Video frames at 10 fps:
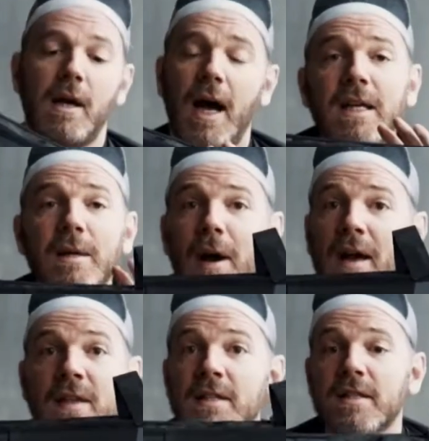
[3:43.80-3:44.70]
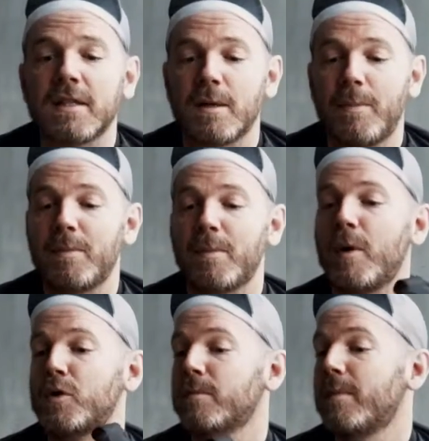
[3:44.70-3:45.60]
I did buy this. This isn't a paid
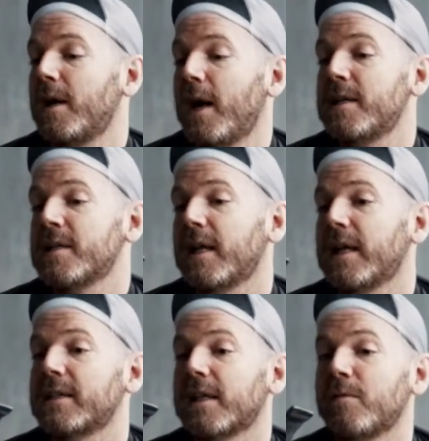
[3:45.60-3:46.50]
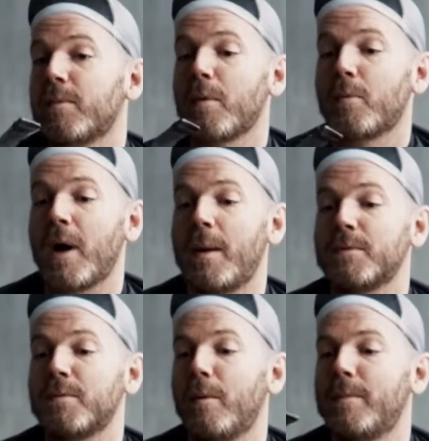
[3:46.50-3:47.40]
promotion, but I just like to give people
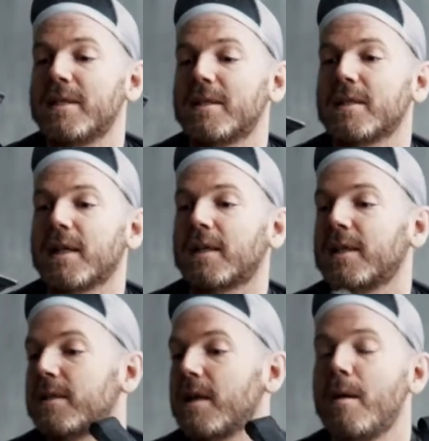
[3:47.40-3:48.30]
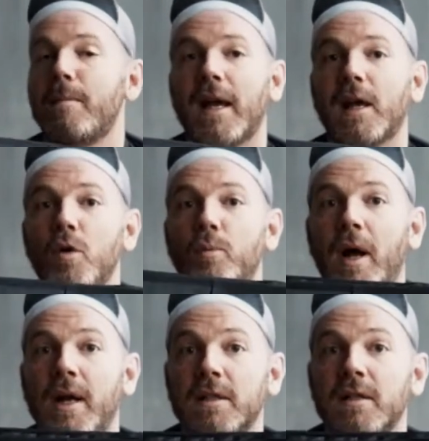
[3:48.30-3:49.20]
props, small businesses like this, making cool
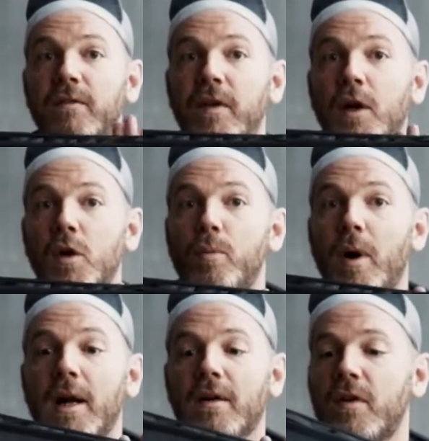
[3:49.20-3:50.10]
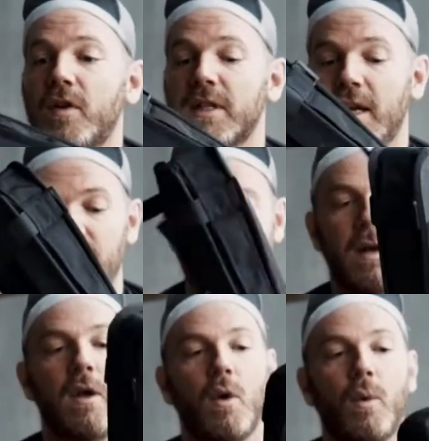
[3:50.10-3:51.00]
products. Very cool product, very
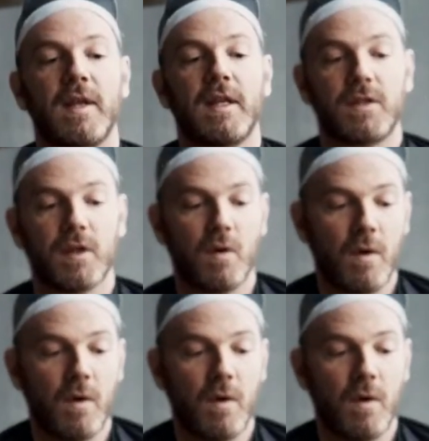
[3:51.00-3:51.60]
satisfied with it so